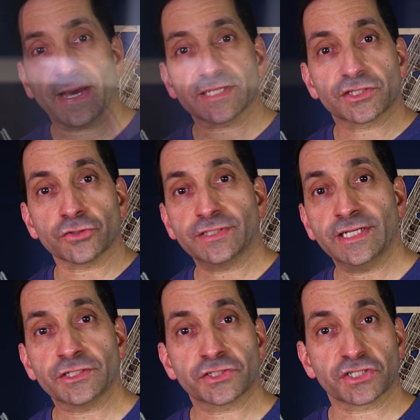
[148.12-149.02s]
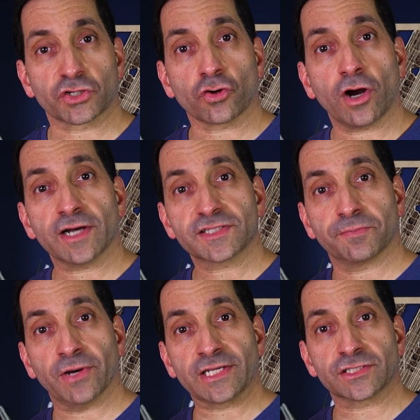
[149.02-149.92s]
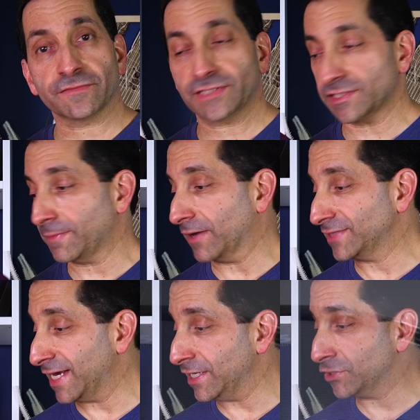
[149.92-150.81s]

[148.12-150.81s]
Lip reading: pad is 13 inches across, the playing surface is about 10